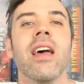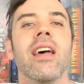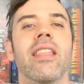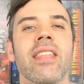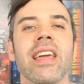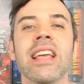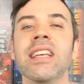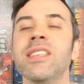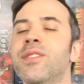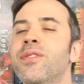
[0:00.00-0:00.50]

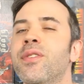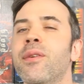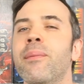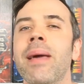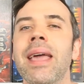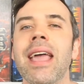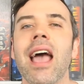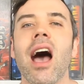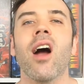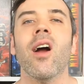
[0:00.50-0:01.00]
These for
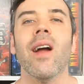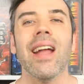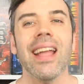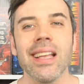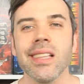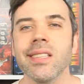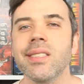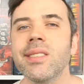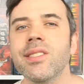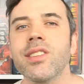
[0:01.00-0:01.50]
me are
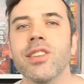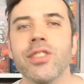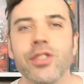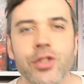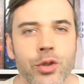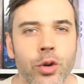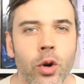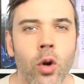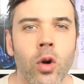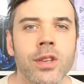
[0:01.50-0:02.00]
instant
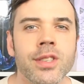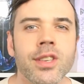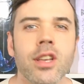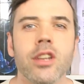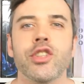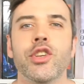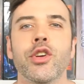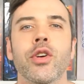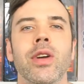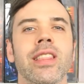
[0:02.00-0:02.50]
draws
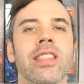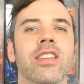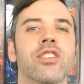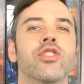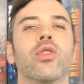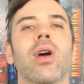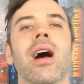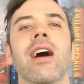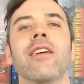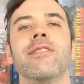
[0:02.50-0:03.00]
during the
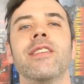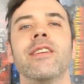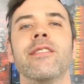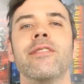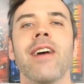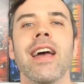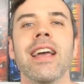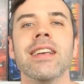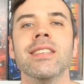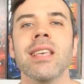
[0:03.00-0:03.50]
drafting
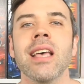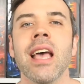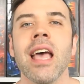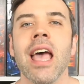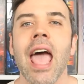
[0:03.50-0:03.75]
phase,